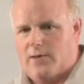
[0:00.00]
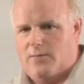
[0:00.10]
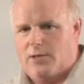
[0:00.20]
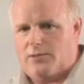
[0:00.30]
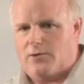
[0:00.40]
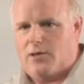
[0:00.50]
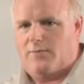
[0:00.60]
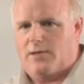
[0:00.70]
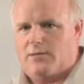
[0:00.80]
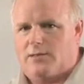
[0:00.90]
an
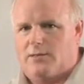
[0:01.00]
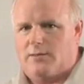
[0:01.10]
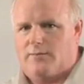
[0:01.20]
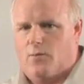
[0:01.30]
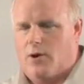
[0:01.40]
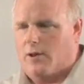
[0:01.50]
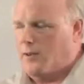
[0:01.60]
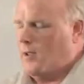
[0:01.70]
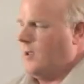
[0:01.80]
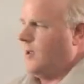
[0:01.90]
administrative distance of 1,
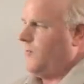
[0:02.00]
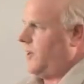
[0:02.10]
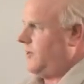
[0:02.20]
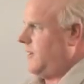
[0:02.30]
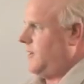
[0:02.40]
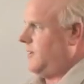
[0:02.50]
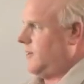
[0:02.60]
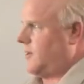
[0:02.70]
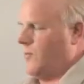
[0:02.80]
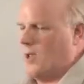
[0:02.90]
but at the end of
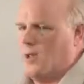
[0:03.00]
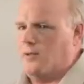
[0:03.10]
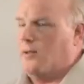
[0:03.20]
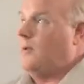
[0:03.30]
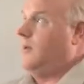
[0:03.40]
the command,